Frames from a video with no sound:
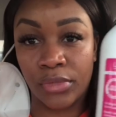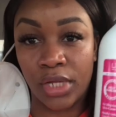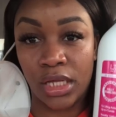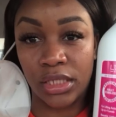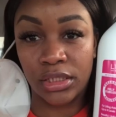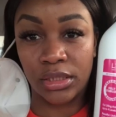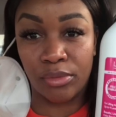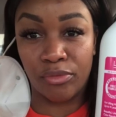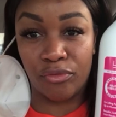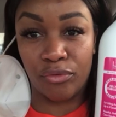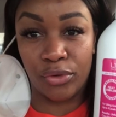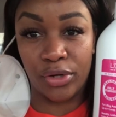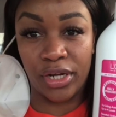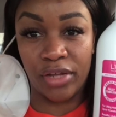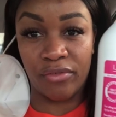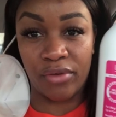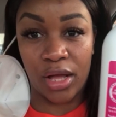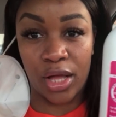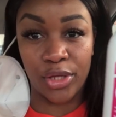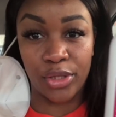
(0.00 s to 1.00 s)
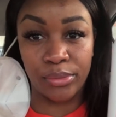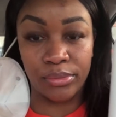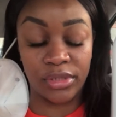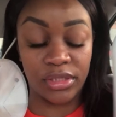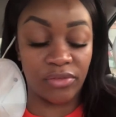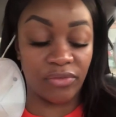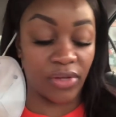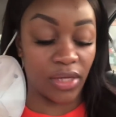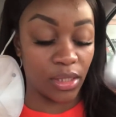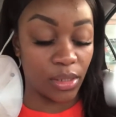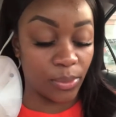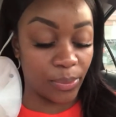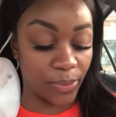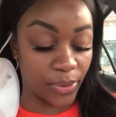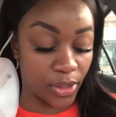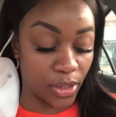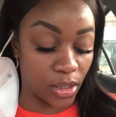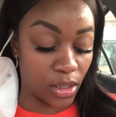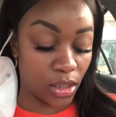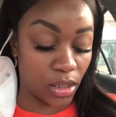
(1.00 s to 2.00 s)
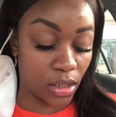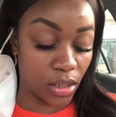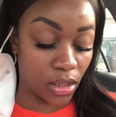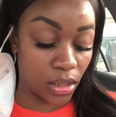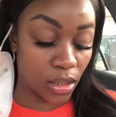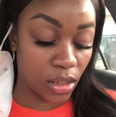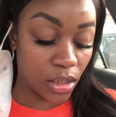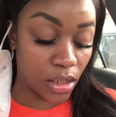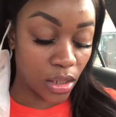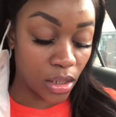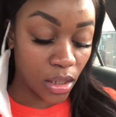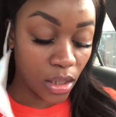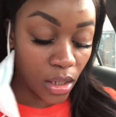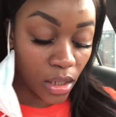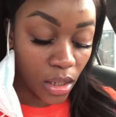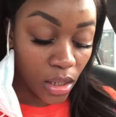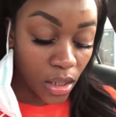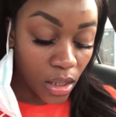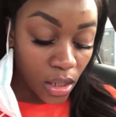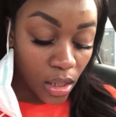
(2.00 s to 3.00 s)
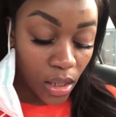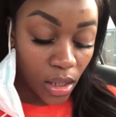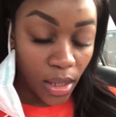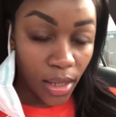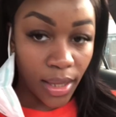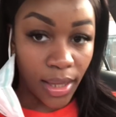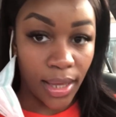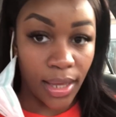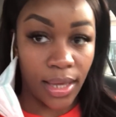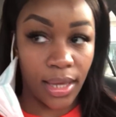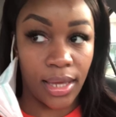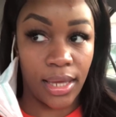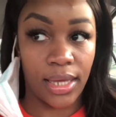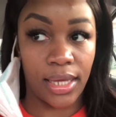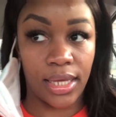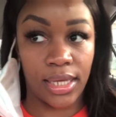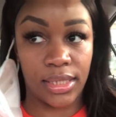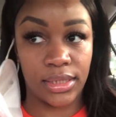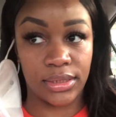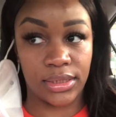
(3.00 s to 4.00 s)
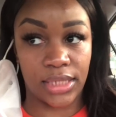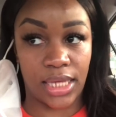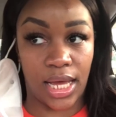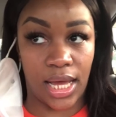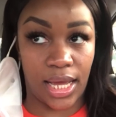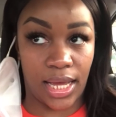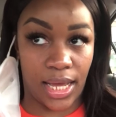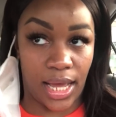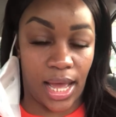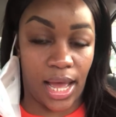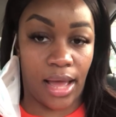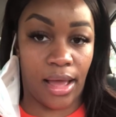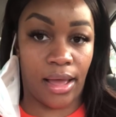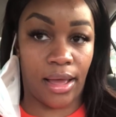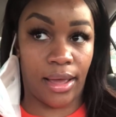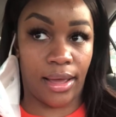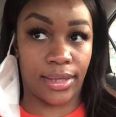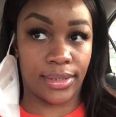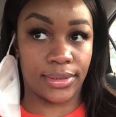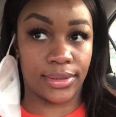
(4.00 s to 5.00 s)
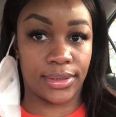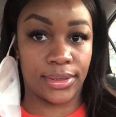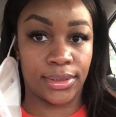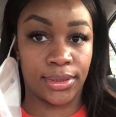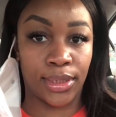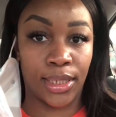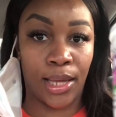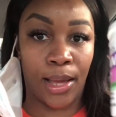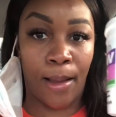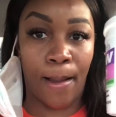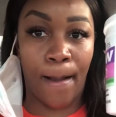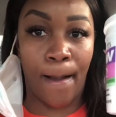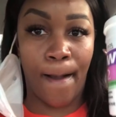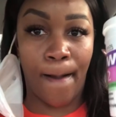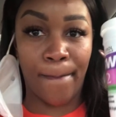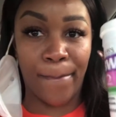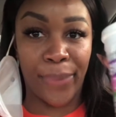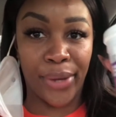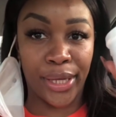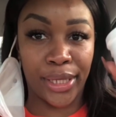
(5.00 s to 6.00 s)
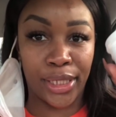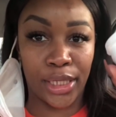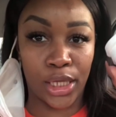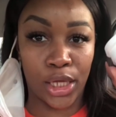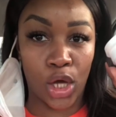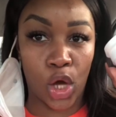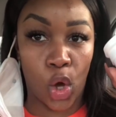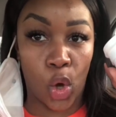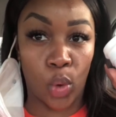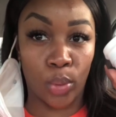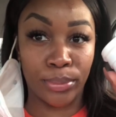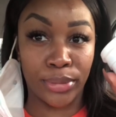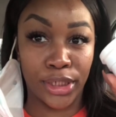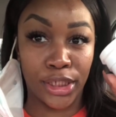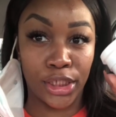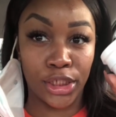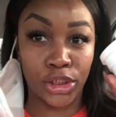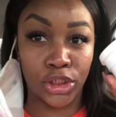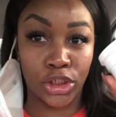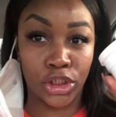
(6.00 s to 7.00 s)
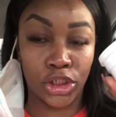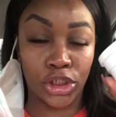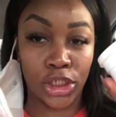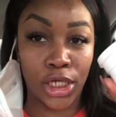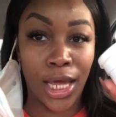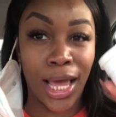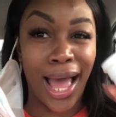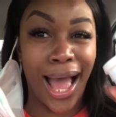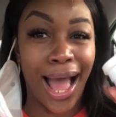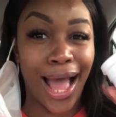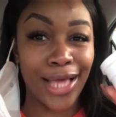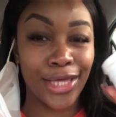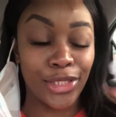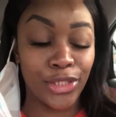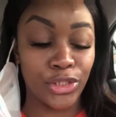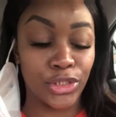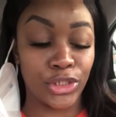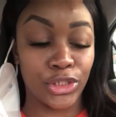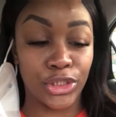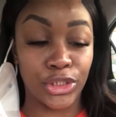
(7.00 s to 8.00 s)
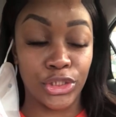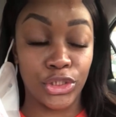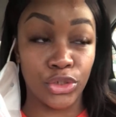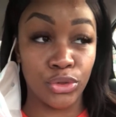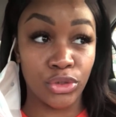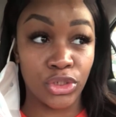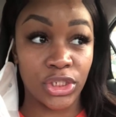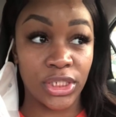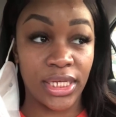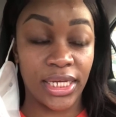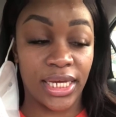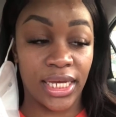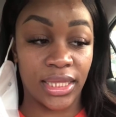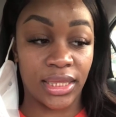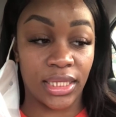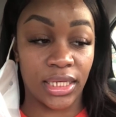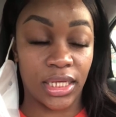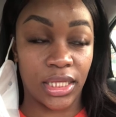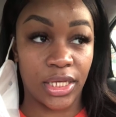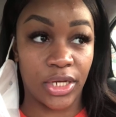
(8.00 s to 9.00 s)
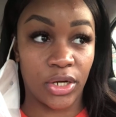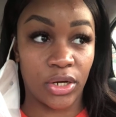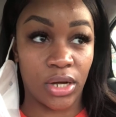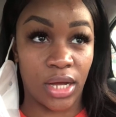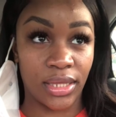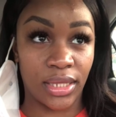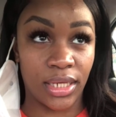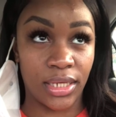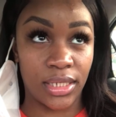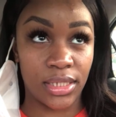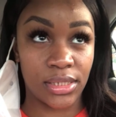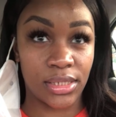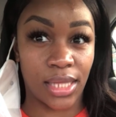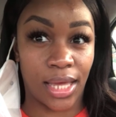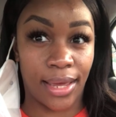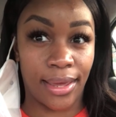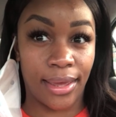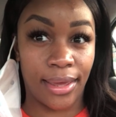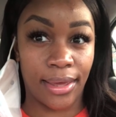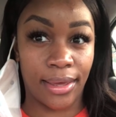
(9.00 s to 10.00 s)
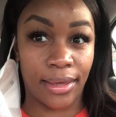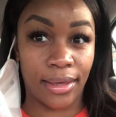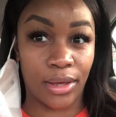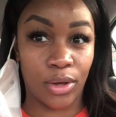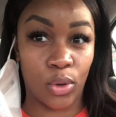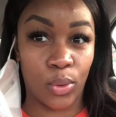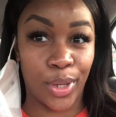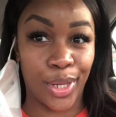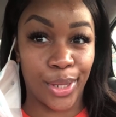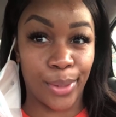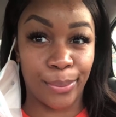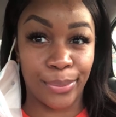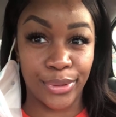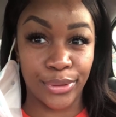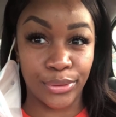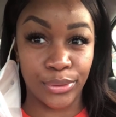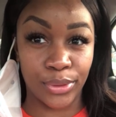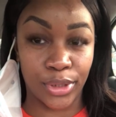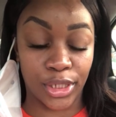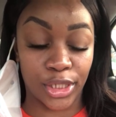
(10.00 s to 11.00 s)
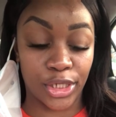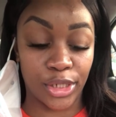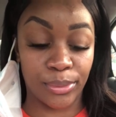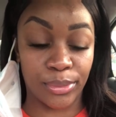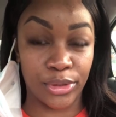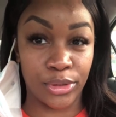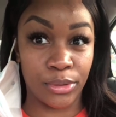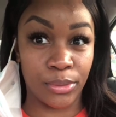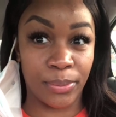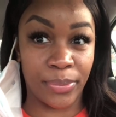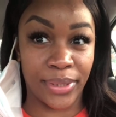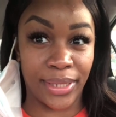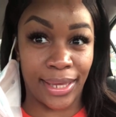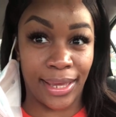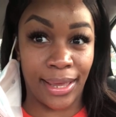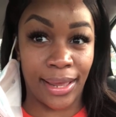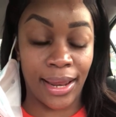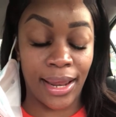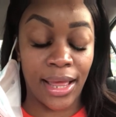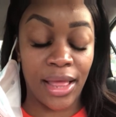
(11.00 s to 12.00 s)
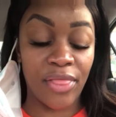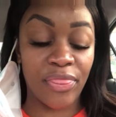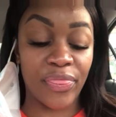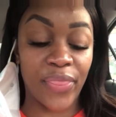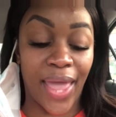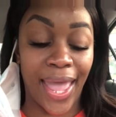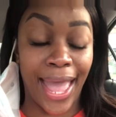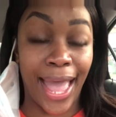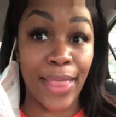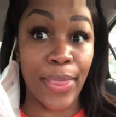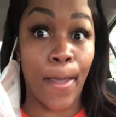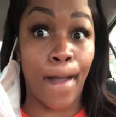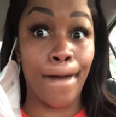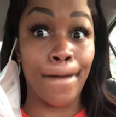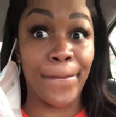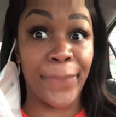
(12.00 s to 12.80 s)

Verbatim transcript: some 40 volume developer, and I got a bucket o bleach. I usually get the clear. I think it's like quick blue or clear blue, but they had the